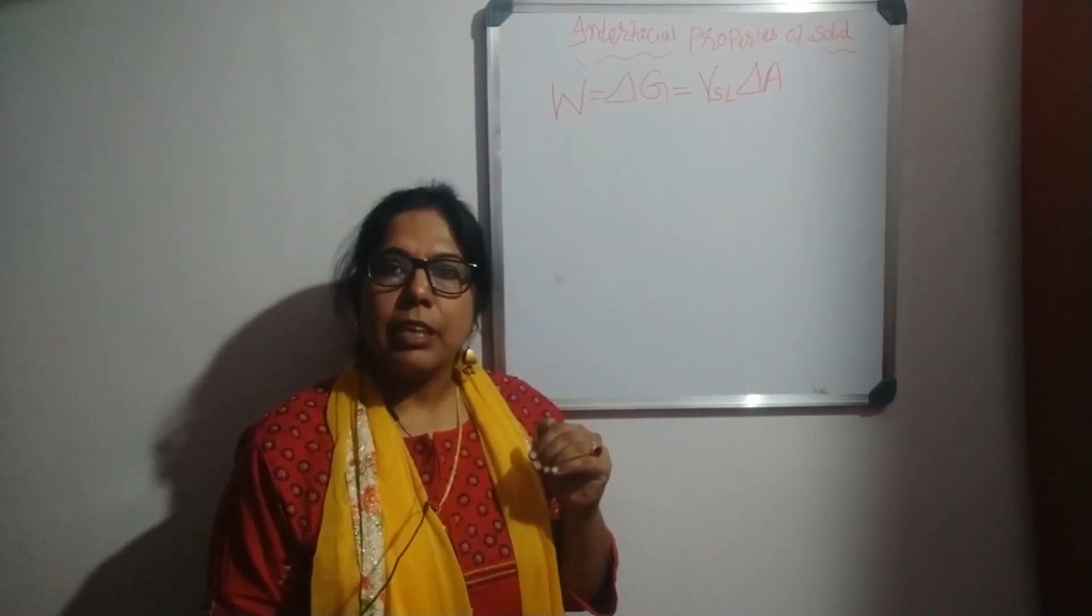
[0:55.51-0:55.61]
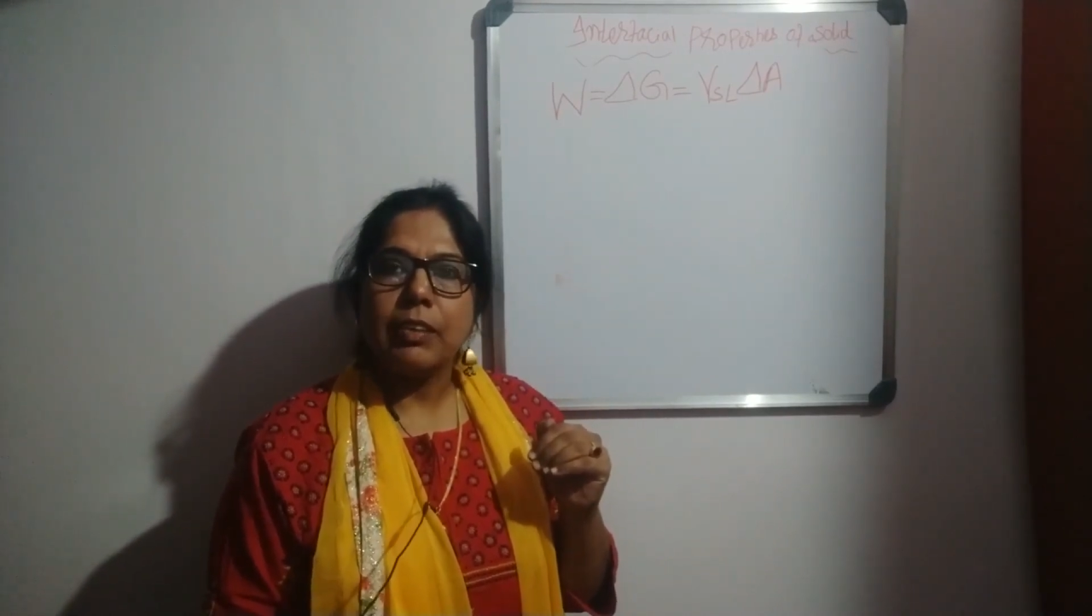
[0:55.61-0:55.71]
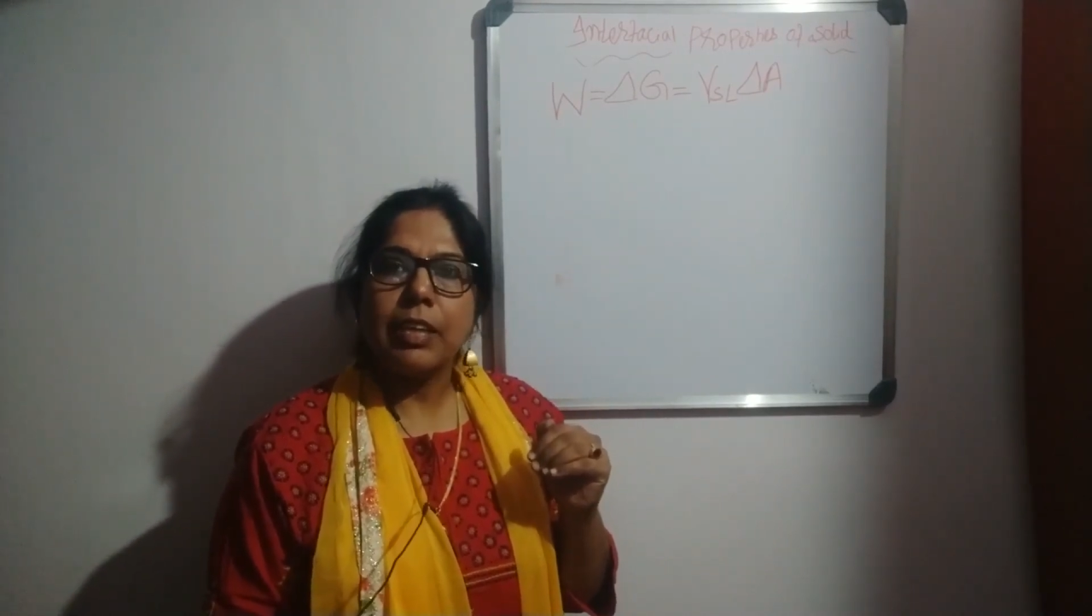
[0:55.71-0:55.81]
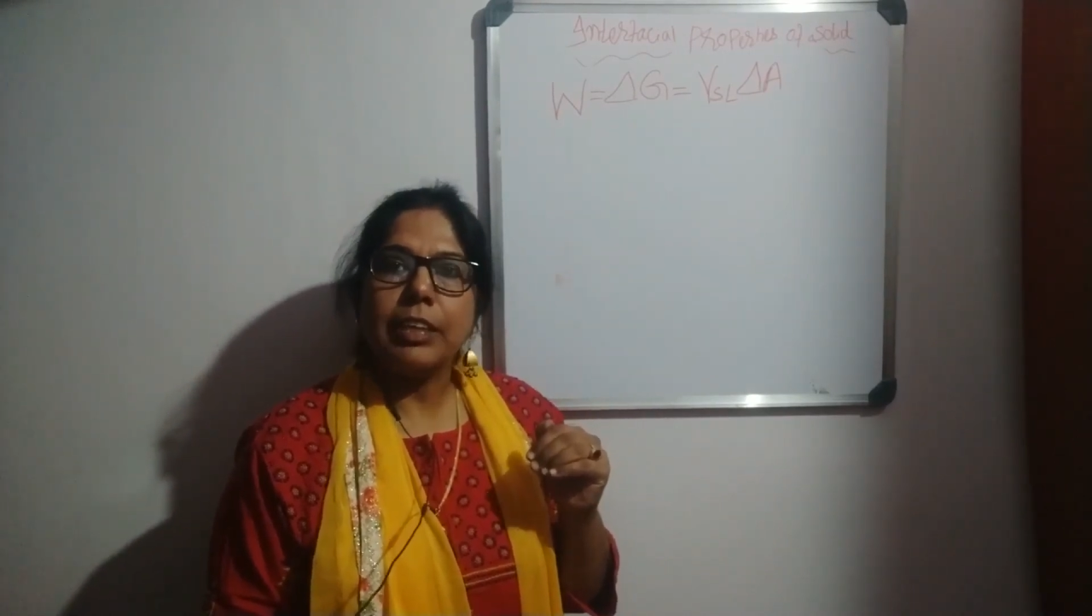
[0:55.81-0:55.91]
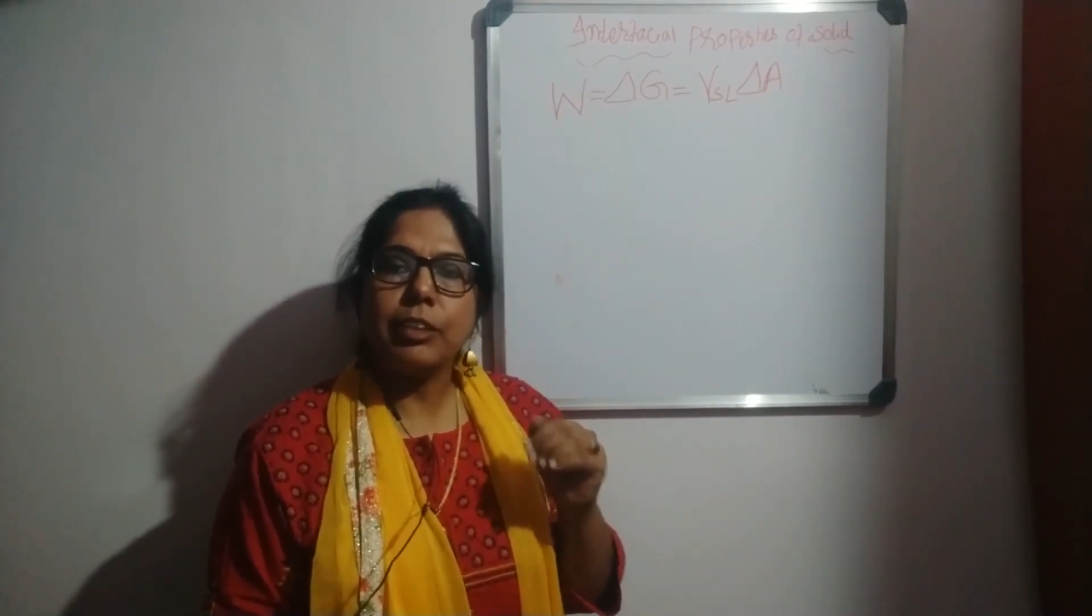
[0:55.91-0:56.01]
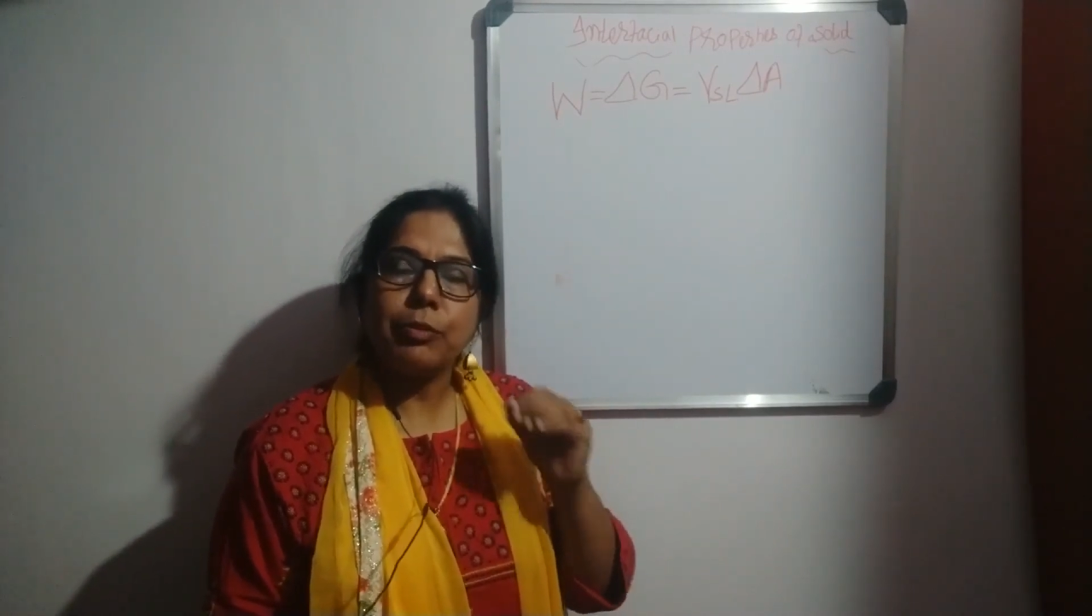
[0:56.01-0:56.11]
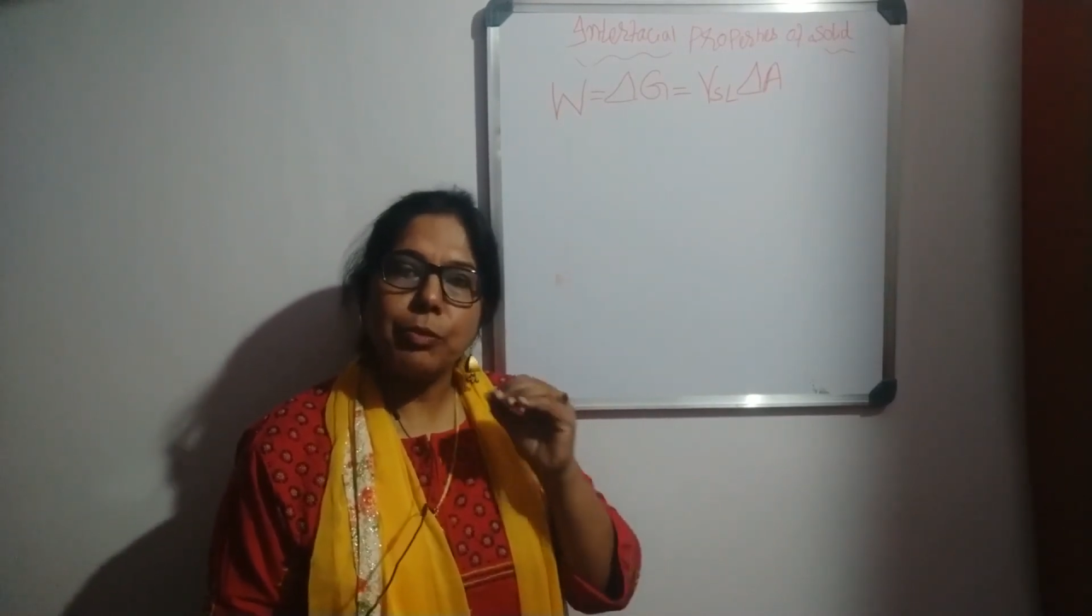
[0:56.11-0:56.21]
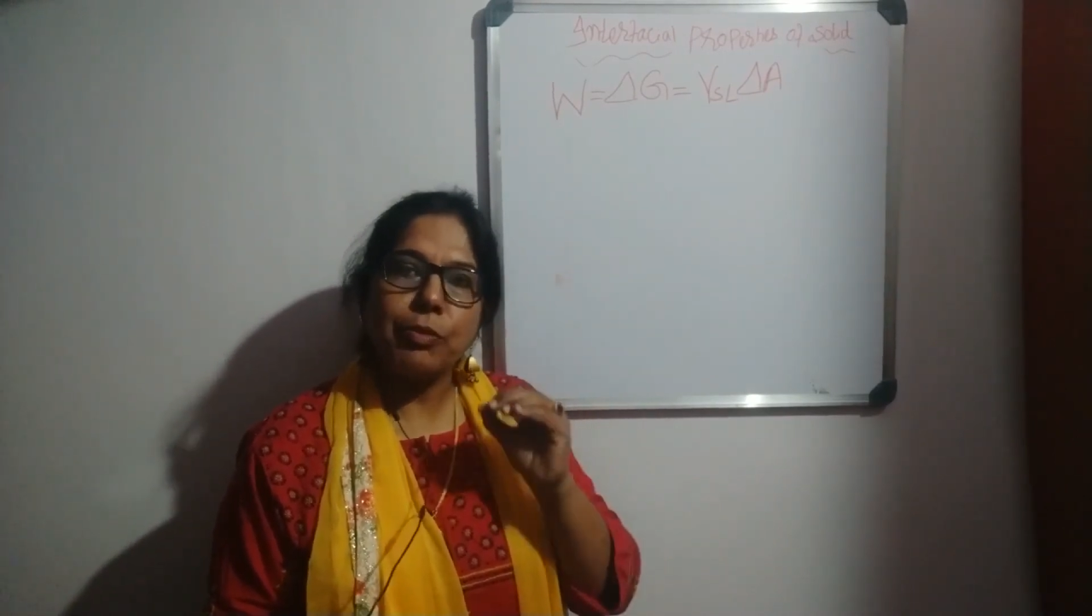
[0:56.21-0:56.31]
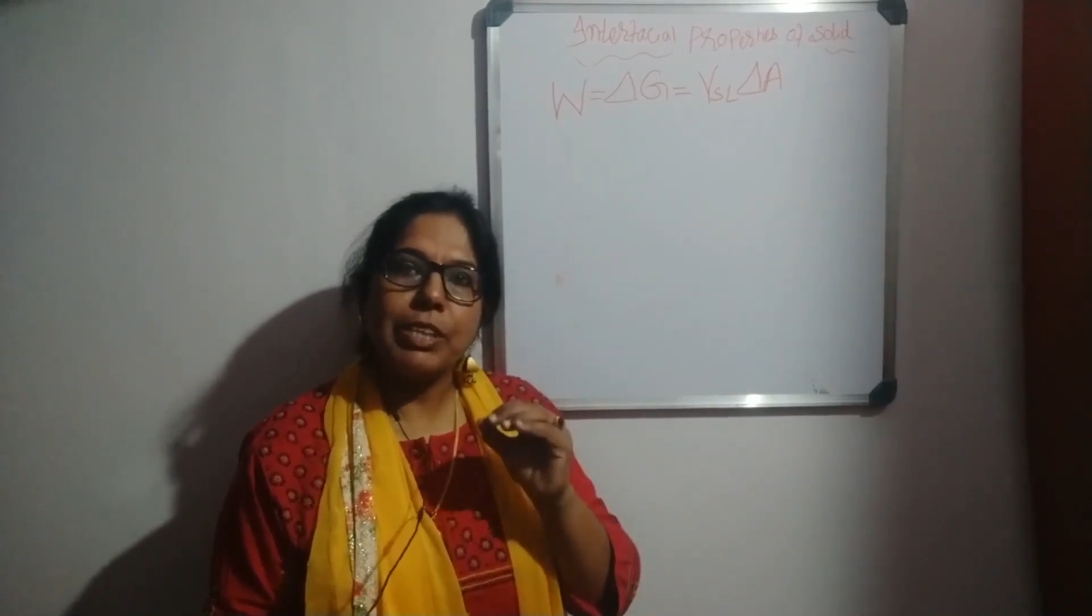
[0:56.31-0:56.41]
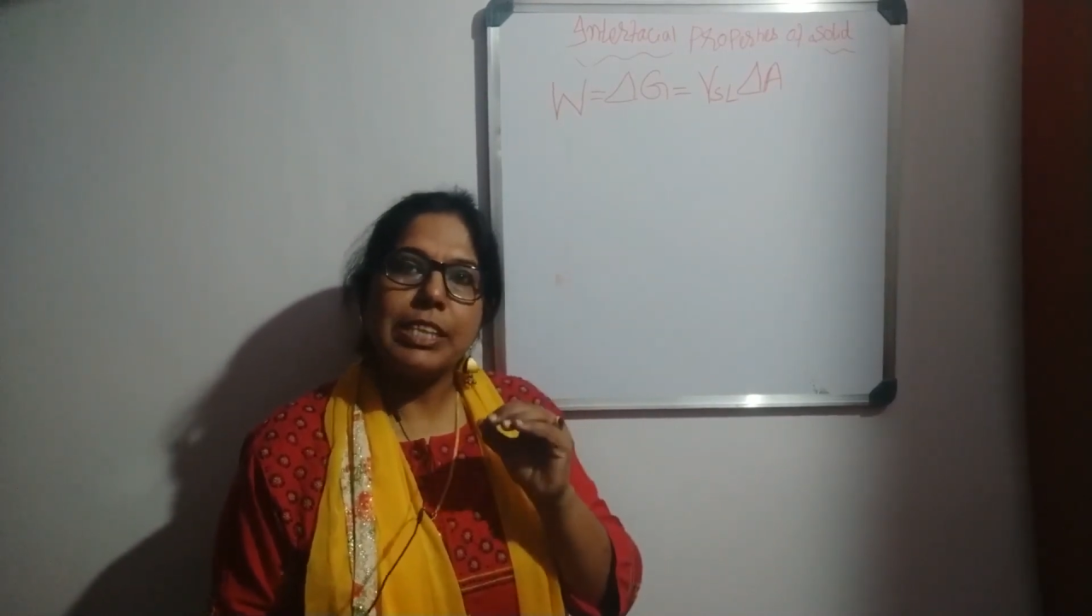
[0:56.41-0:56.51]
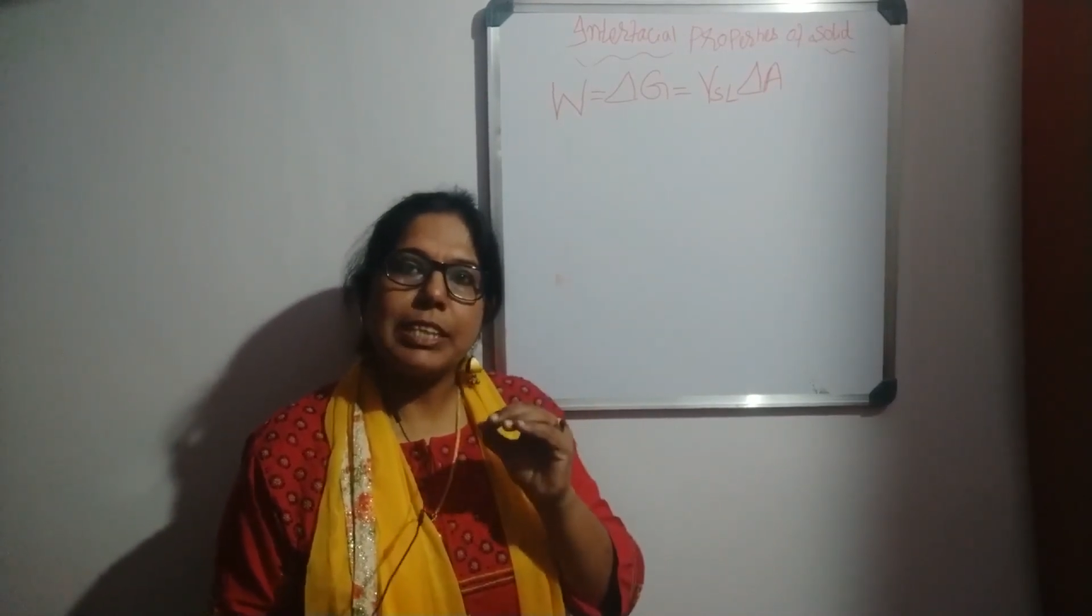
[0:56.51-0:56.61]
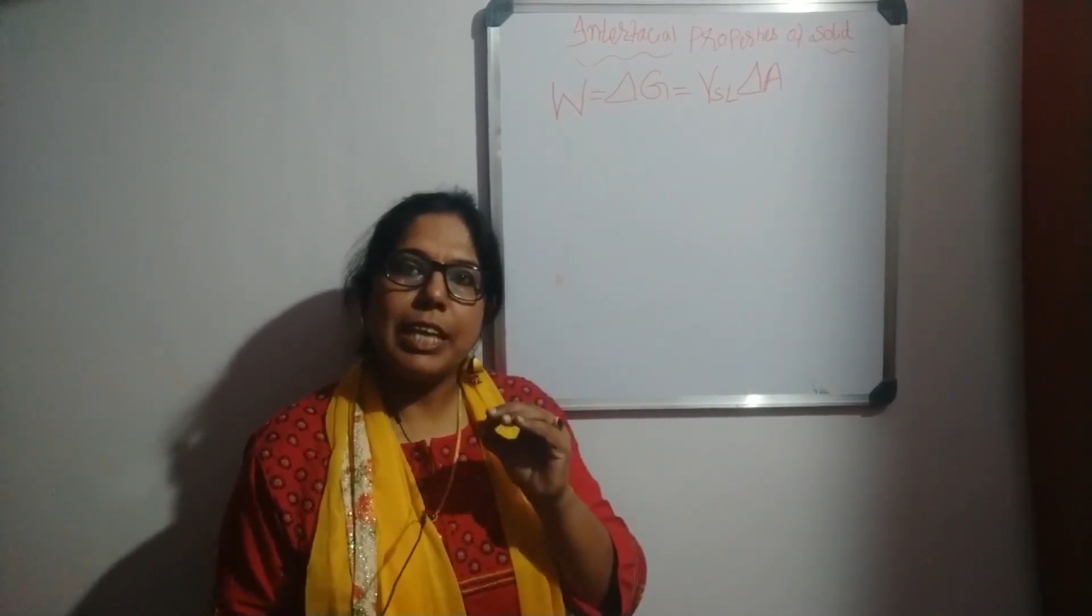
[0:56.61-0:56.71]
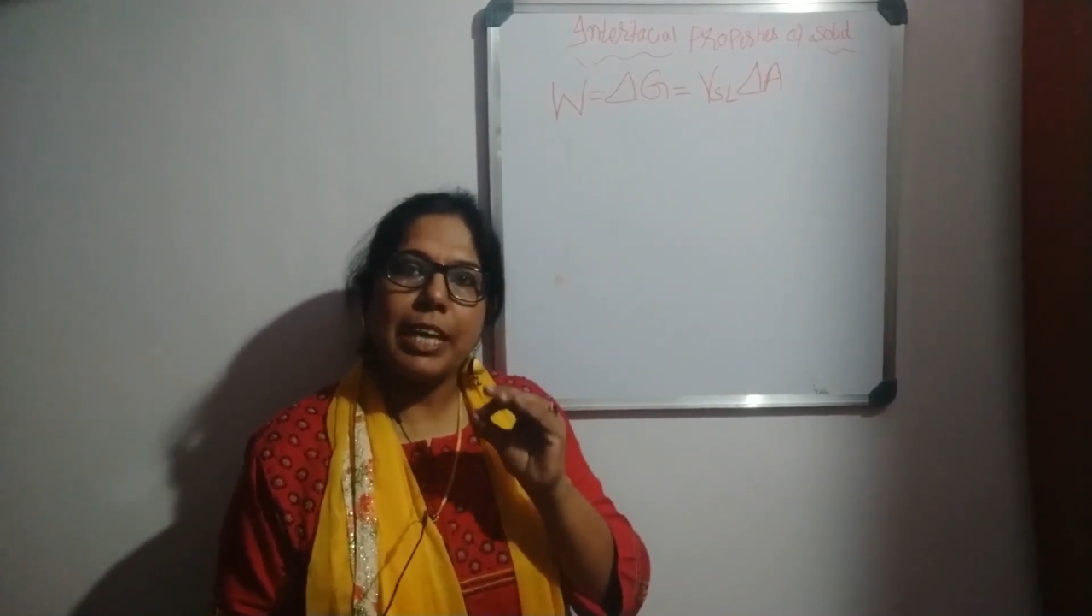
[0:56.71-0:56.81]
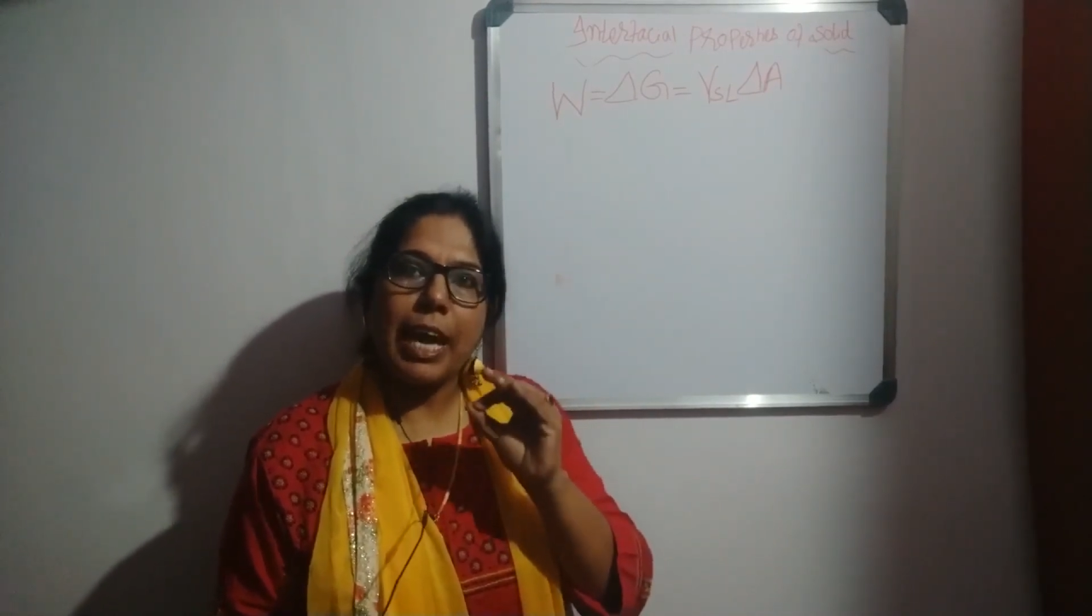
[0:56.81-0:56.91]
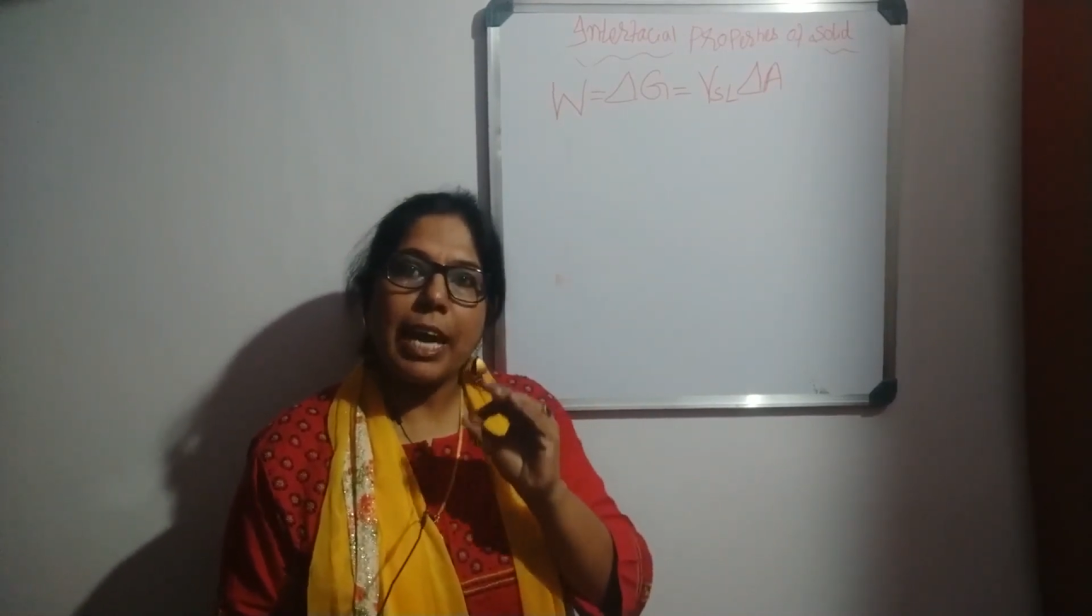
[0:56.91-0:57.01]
That we will say